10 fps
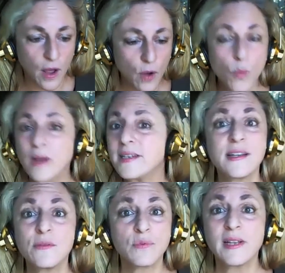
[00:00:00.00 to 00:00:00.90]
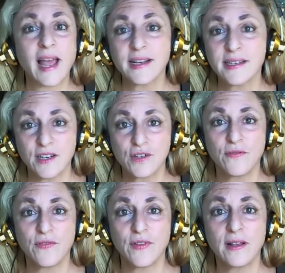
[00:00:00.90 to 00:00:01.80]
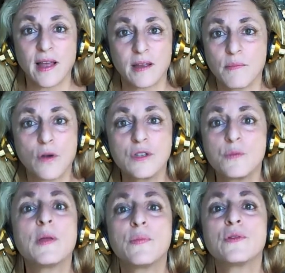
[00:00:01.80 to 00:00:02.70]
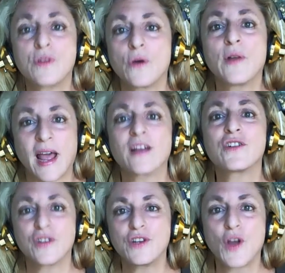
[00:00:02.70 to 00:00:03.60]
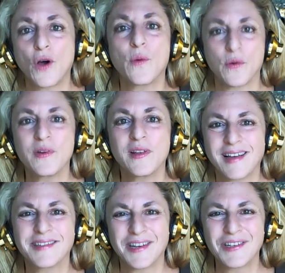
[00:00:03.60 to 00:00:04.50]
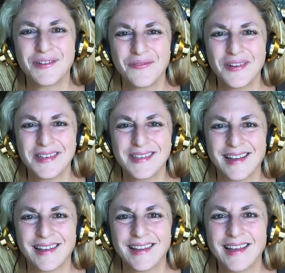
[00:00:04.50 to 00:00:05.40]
What does relaxation feel like? Most people don't actually know what relaxation feels like.